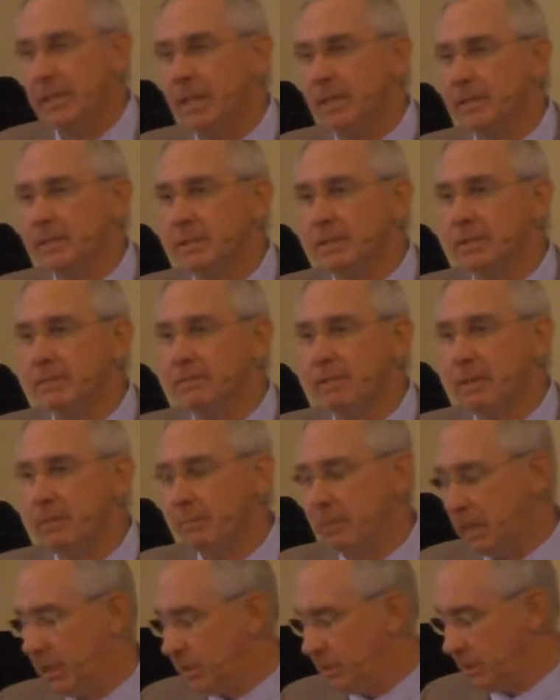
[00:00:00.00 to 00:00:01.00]
the essence of
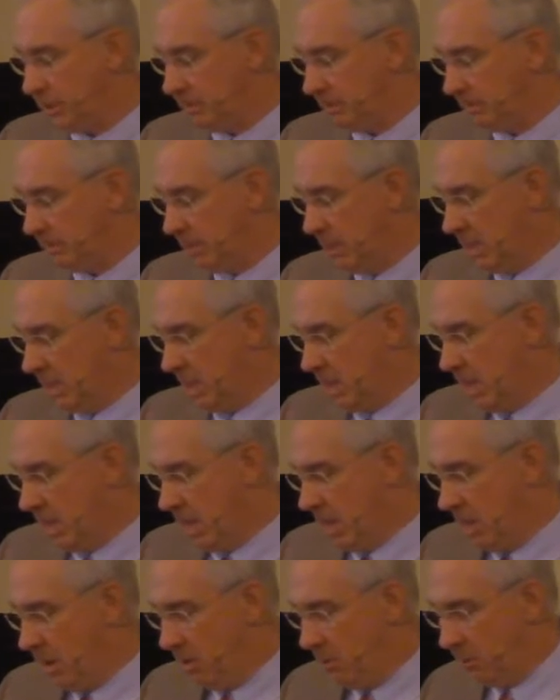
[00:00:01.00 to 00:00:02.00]
temptation?
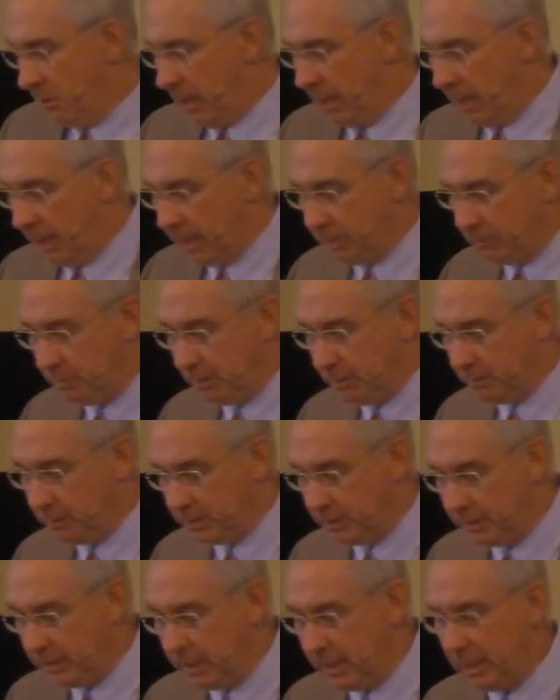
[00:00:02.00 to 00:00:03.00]
Well, as we will
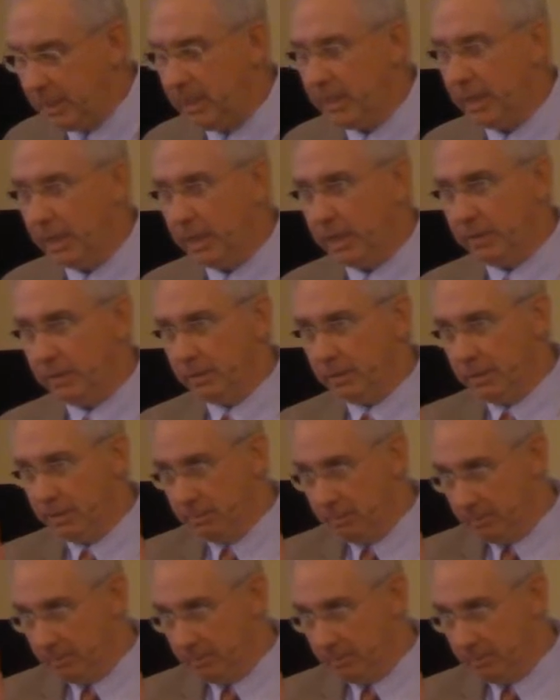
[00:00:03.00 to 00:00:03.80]
see in